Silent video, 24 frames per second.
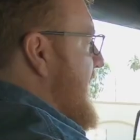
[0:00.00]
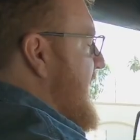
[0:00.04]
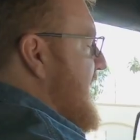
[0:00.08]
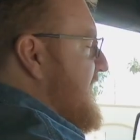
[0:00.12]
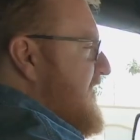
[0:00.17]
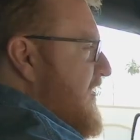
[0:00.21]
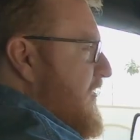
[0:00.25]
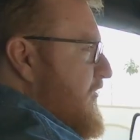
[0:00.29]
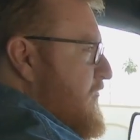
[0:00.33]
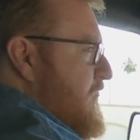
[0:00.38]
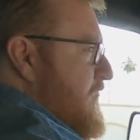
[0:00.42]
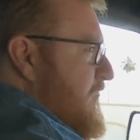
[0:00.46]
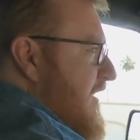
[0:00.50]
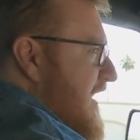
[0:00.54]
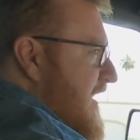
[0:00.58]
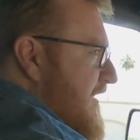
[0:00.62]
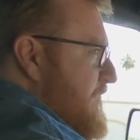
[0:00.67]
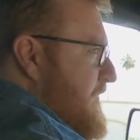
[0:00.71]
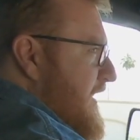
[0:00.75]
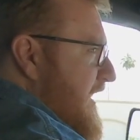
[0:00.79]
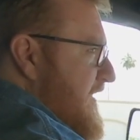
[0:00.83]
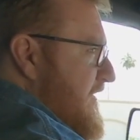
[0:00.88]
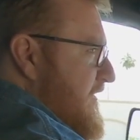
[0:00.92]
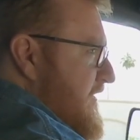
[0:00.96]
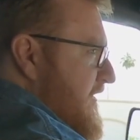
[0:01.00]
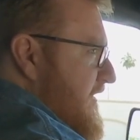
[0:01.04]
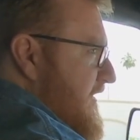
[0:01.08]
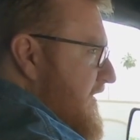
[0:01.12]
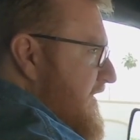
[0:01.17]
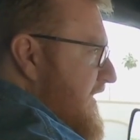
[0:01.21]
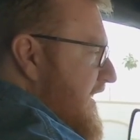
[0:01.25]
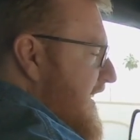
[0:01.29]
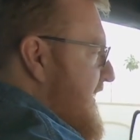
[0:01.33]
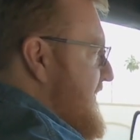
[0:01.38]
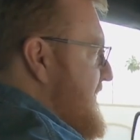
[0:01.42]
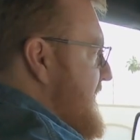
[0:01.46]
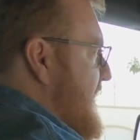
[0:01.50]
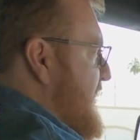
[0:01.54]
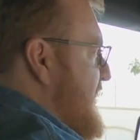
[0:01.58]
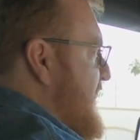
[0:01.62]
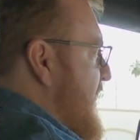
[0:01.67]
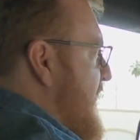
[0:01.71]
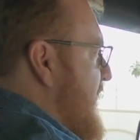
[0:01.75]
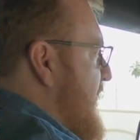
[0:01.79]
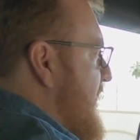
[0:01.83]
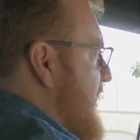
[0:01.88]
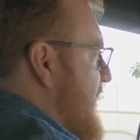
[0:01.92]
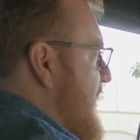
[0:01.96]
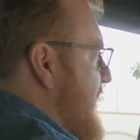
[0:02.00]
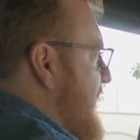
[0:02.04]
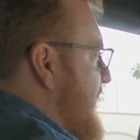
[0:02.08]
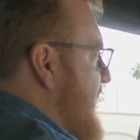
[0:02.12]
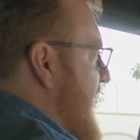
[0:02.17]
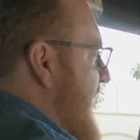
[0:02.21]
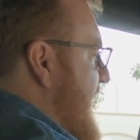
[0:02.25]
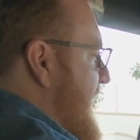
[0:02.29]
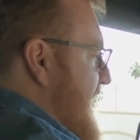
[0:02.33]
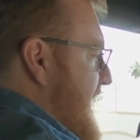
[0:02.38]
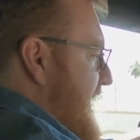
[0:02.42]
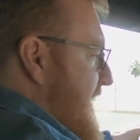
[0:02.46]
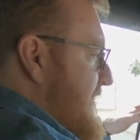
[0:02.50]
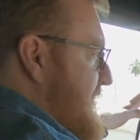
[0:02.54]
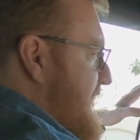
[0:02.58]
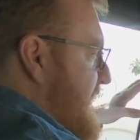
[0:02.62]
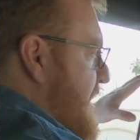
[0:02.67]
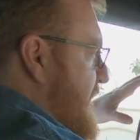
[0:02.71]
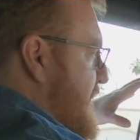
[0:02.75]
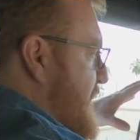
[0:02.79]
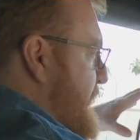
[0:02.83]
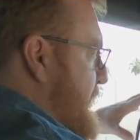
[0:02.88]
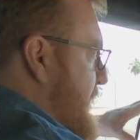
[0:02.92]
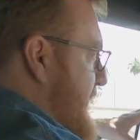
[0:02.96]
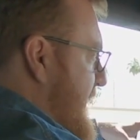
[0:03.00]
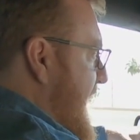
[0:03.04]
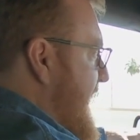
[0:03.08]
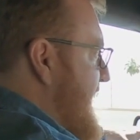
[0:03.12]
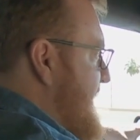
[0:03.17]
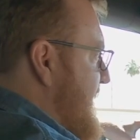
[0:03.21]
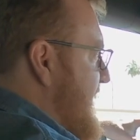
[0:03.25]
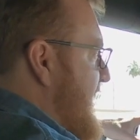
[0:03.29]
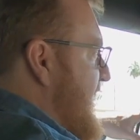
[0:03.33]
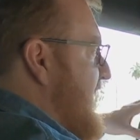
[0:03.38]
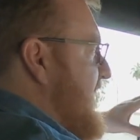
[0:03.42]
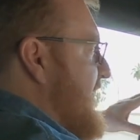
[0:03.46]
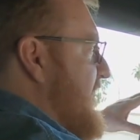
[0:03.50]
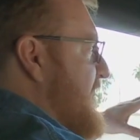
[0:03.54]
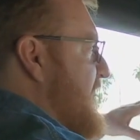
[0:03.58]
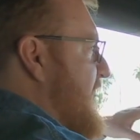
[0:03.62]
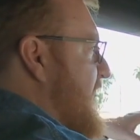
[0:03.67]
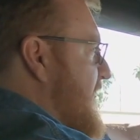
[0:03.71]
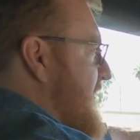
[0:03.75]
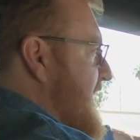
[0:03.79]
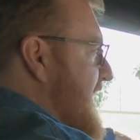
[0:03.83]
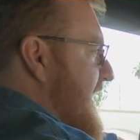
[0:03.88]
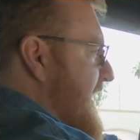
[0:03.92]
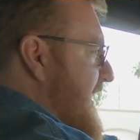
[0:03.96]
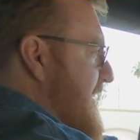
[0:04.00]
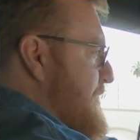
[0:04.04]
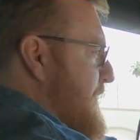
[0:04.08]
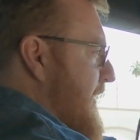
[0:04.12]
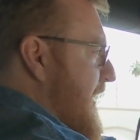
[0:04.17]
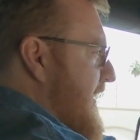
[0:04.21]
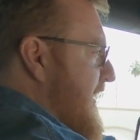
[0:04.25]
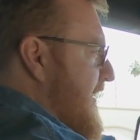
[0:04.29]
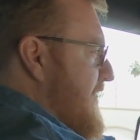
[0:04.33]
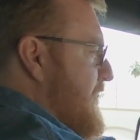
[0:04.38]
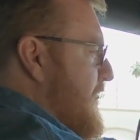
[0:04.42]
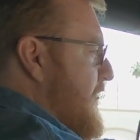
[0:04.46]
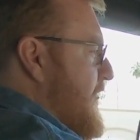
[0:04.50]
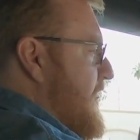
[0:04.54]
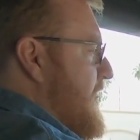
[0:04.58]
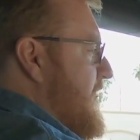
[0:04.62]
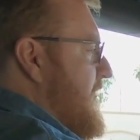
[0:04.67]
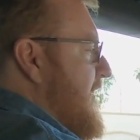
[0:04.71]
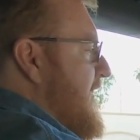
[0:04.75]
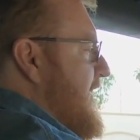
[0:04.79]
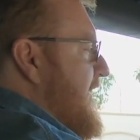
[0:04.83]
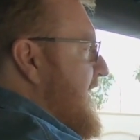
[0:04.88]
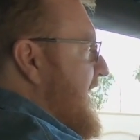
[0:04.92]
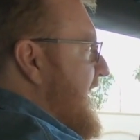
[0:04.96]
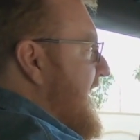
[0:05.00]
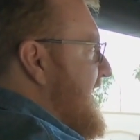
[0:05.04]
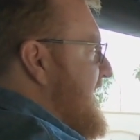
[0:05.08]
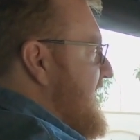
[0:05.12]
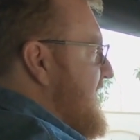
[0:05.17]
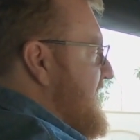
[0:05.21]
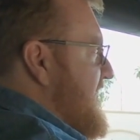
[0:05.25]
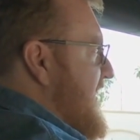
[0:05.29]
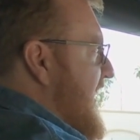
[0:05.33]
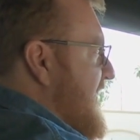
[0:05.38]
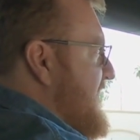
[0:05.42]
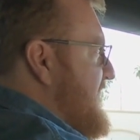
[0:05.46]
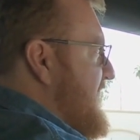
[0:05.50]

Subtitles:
It's incredibly good in the turns, and it feels planted. There's hardly any body roll, and it's not